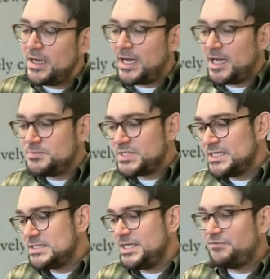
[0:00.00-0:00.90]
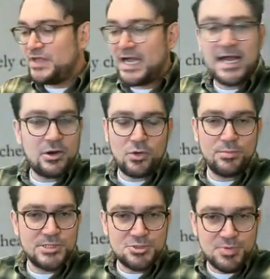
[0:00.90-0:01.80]
And if they hire a whole
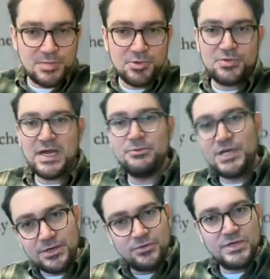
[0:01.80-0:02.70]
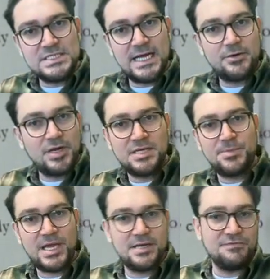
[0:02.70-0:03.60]
bunch of people, that would increase aggregate
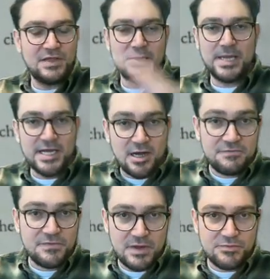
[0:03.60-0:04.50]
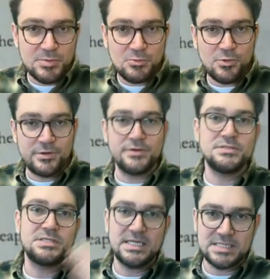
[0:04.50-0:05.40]
demand. If they lay off government
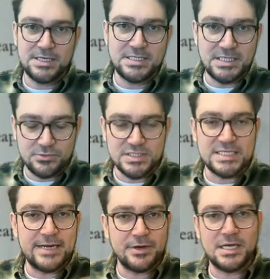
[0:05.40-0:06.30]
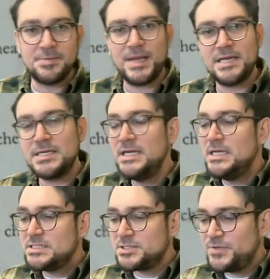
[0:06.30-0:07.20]
workers, that's going to decrease aggregate demand.
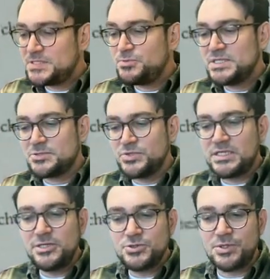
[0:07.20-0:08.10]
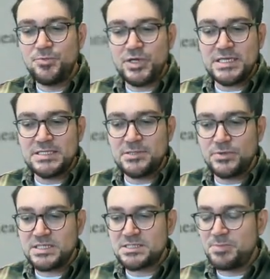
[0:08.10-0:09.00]
So this one is a really usually pretty easy
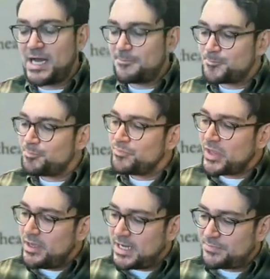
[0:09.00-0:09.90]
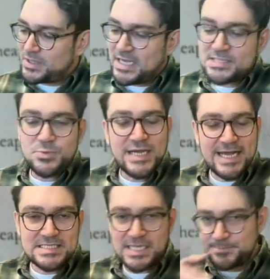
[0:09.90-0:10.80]
one to spot. The last one,
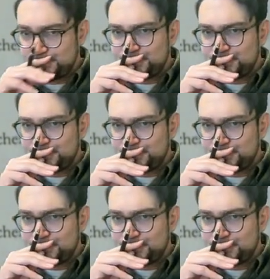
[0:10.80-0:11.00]
XN.